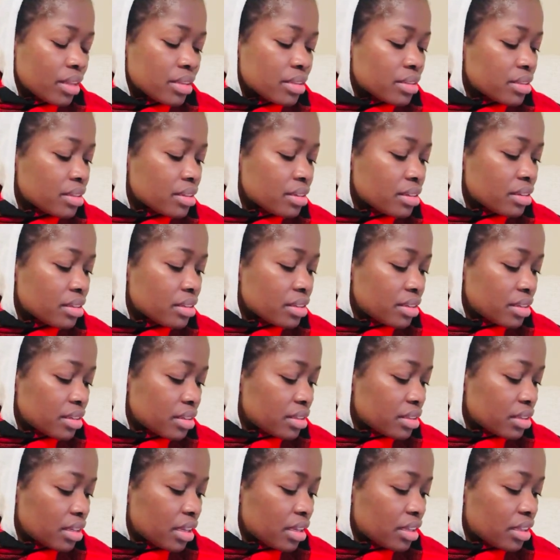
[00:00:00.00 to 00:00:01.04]
So,
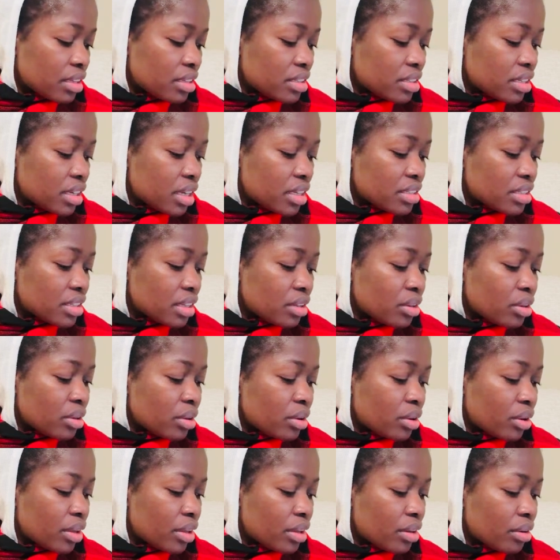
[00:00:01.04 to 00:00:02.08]
I think she has a lot
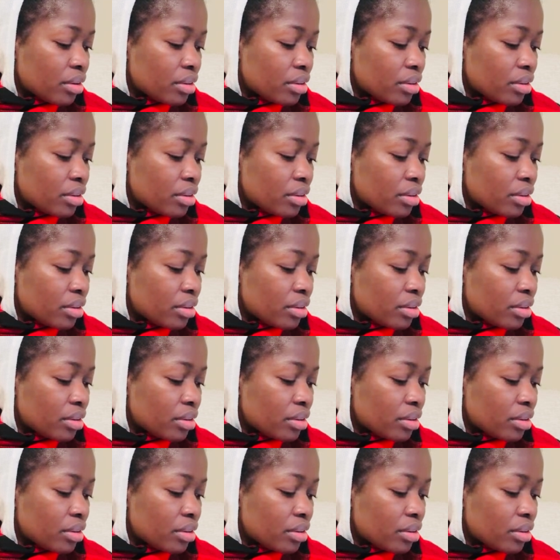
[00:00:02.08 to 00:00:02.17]
going